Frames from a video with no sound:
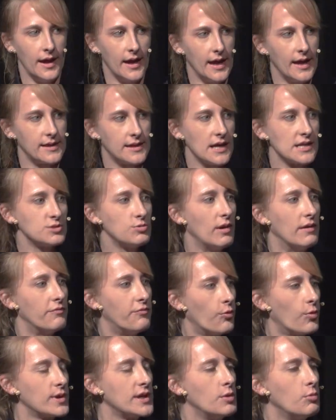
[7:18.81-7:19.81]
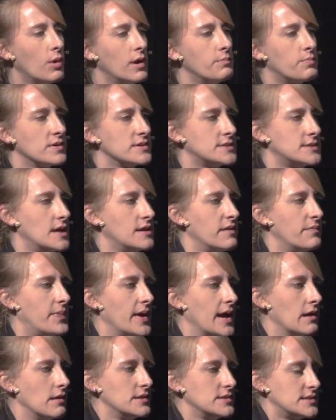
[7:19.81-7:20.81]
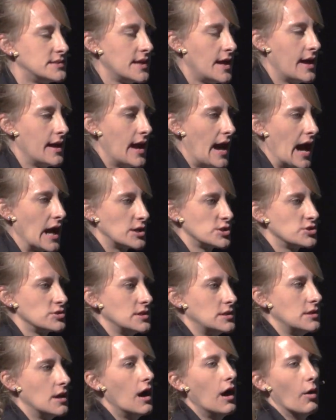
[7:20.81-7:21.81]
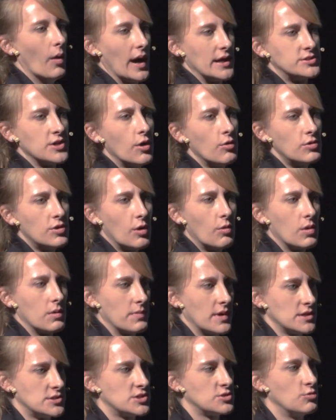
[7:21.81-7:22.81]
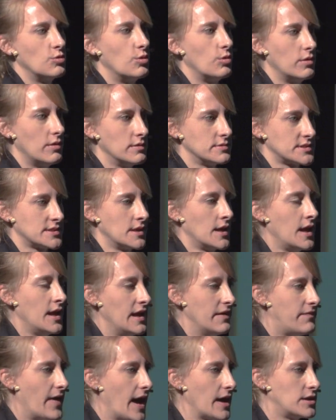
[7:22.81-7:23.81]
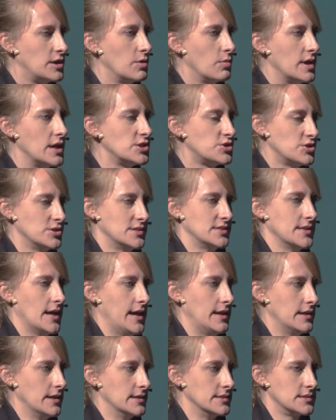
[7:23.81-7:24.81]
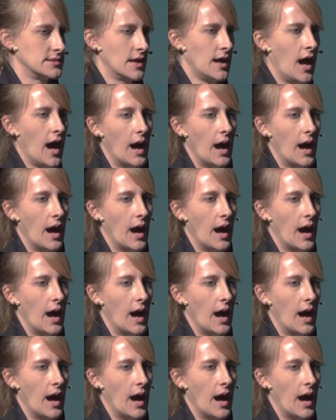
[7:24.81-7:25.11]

And guess what? 41% of parents say, actually, no, I don't know where my school's evacuation site is.